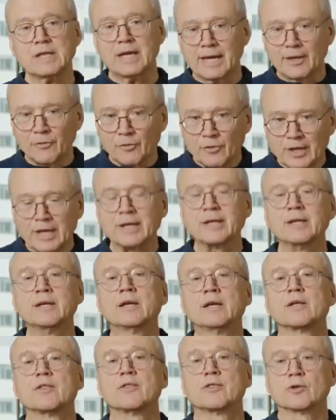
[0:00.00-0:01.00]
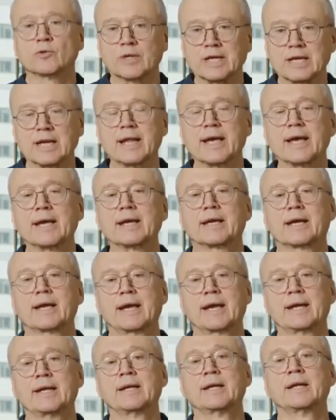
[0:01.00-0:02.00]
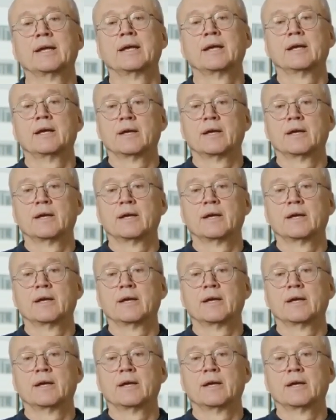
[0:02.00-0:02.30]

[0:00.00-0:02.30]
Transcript: And then the relay can,